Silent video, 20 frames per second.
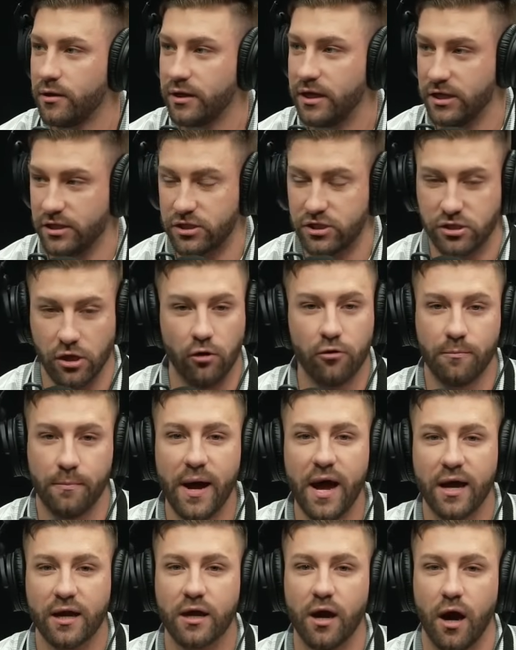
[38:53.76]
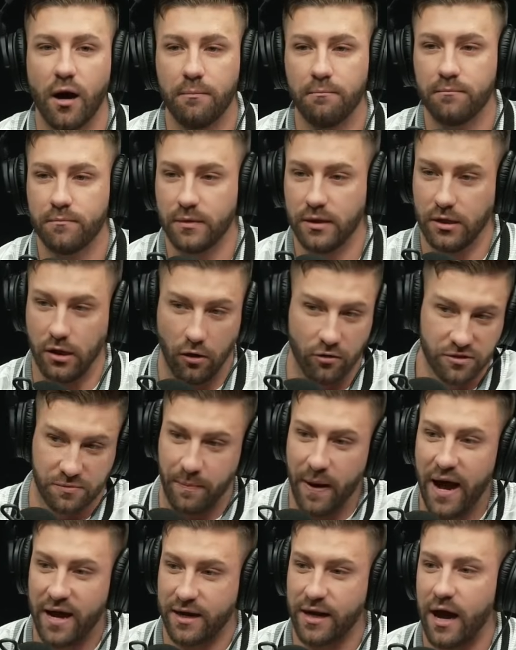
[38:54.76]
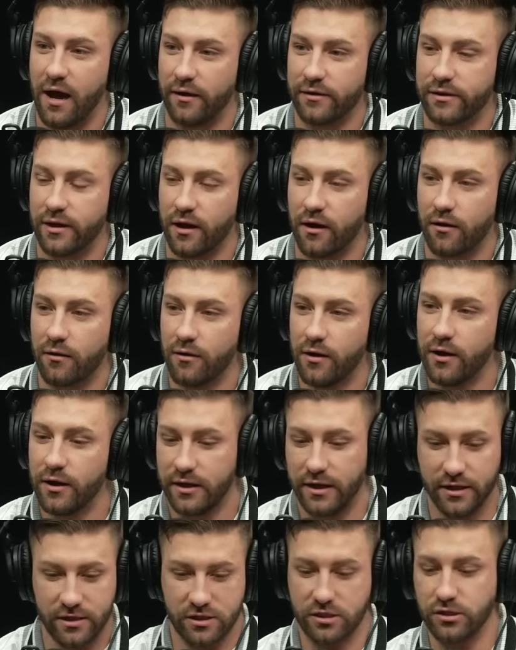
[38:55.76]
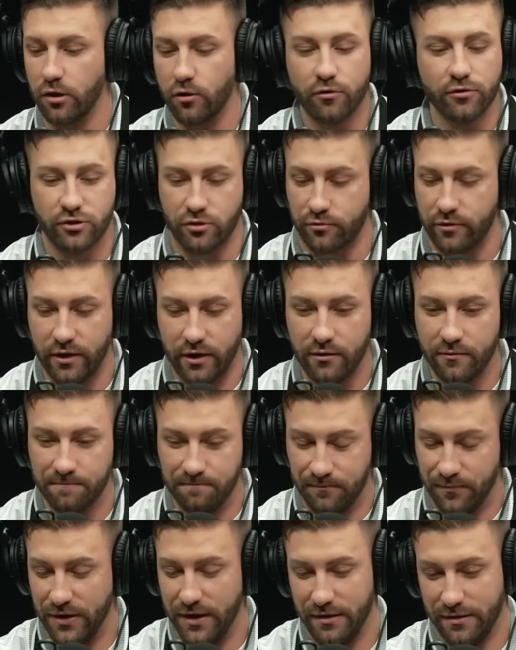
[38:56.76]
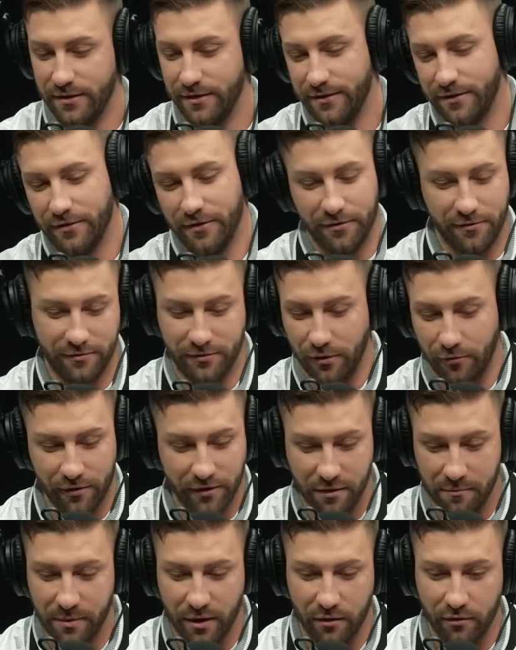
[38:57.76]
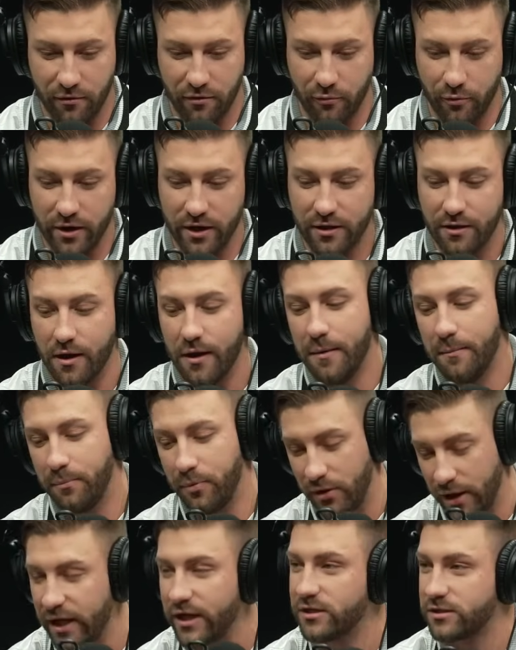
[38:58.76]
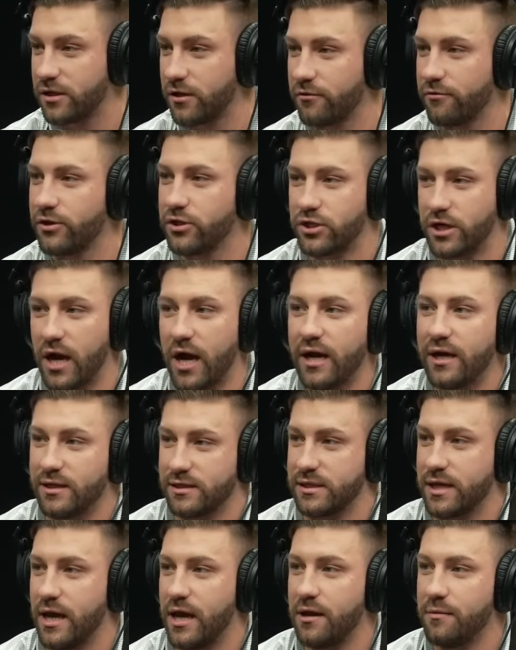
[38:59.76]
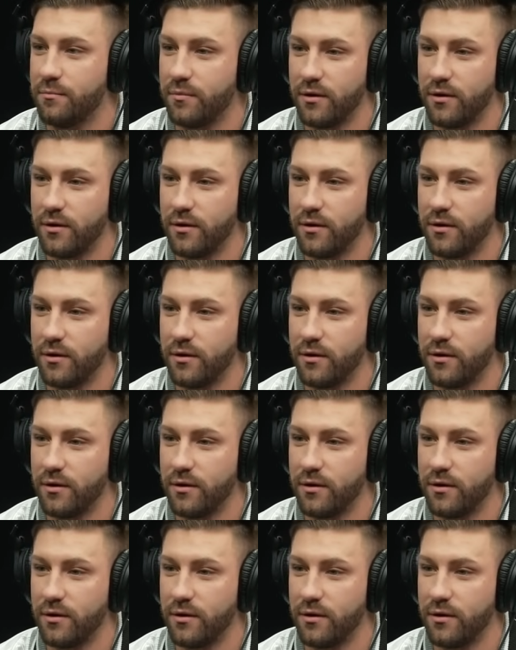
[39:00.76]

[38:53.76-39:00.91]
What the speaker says: gets sewn back up, goes back out there, gets surgery during the middle of the week, plays during the Giants game.